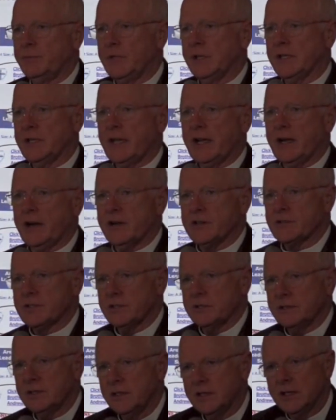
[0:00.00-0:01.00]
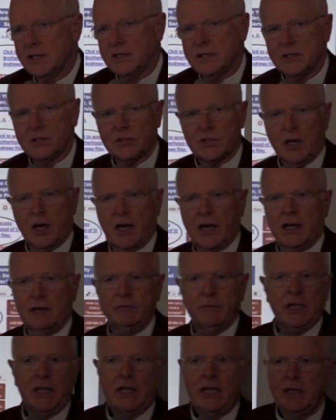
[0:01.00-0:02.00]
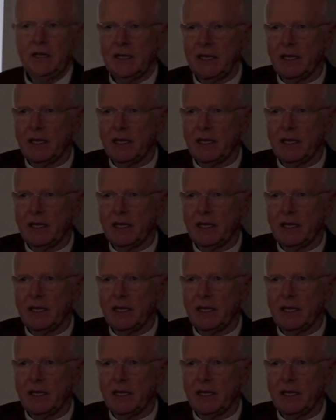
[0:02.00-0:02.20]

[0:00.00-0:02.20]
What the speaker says: Billy Harrison, John, me,